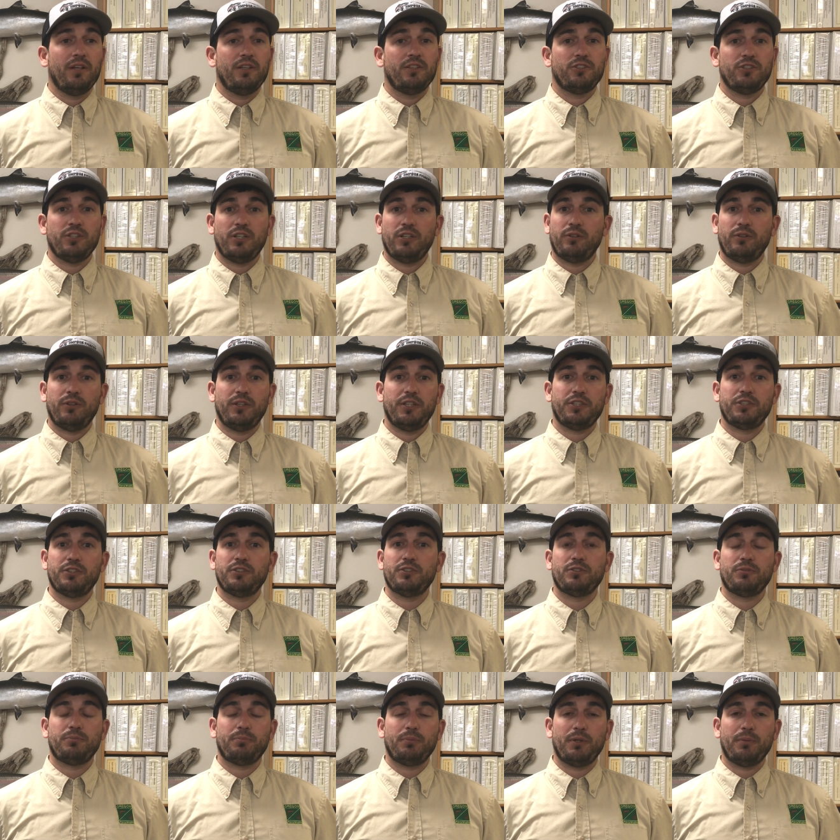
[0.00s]

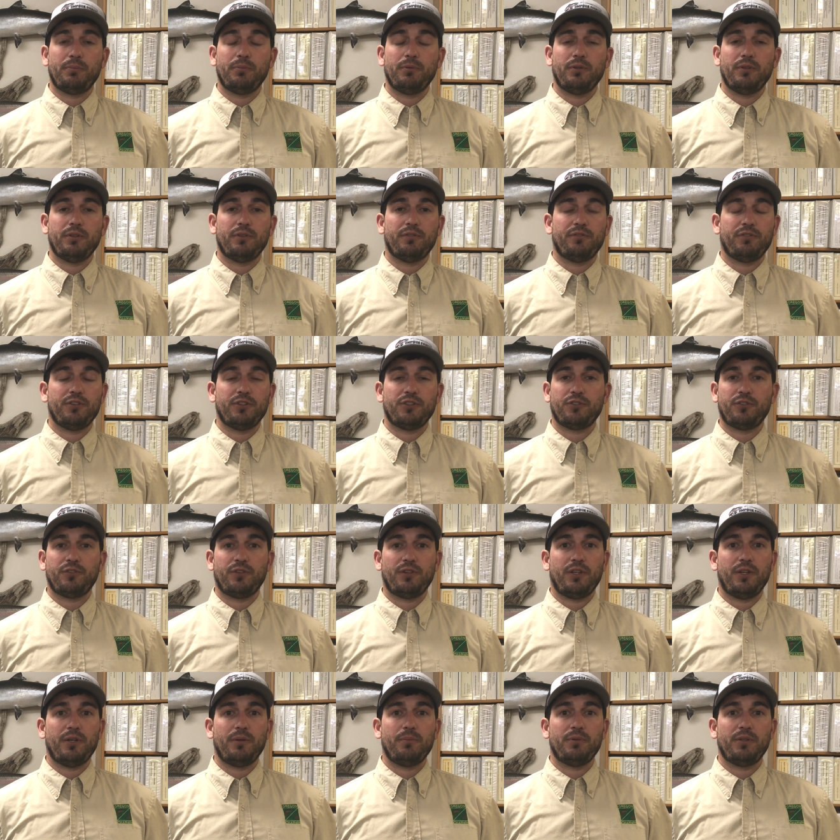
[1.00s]
generations of people have fished for
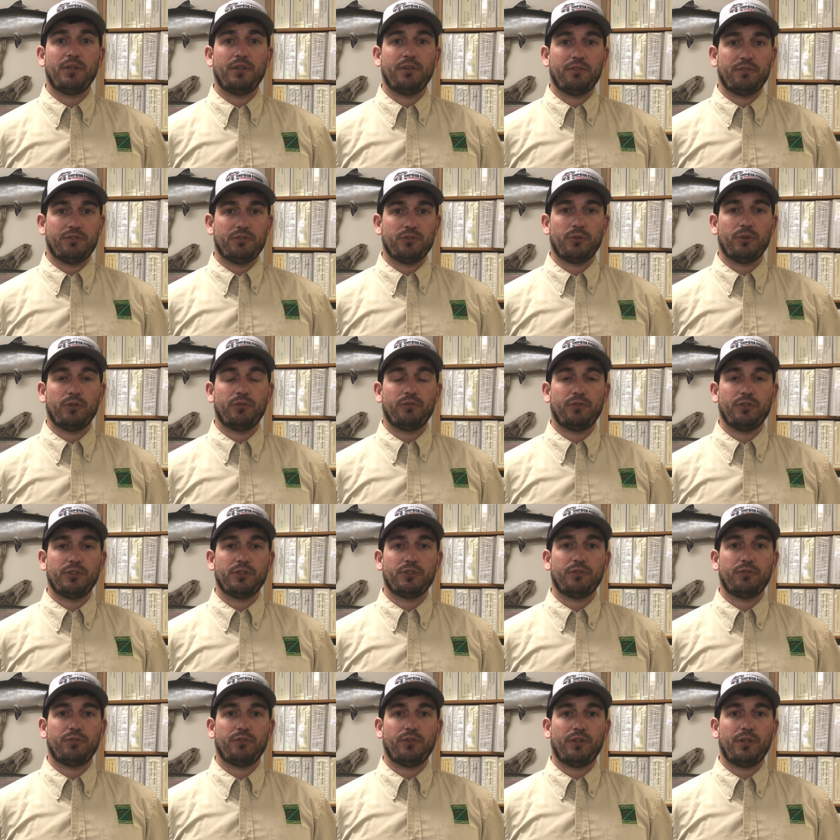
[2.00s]
them and have enjoyed
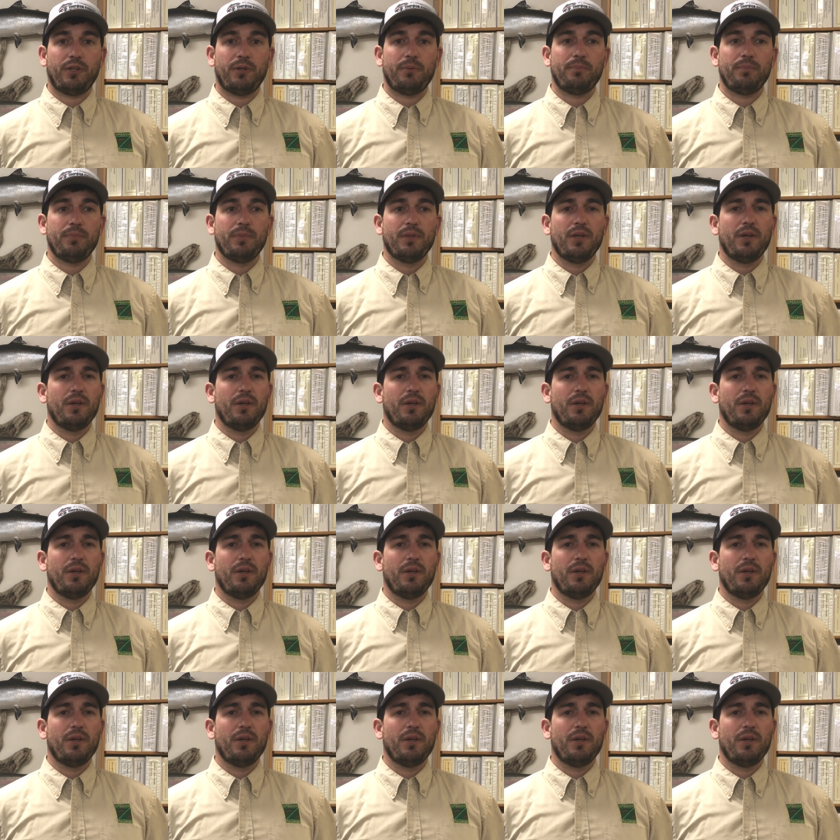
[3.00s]
fishing for them,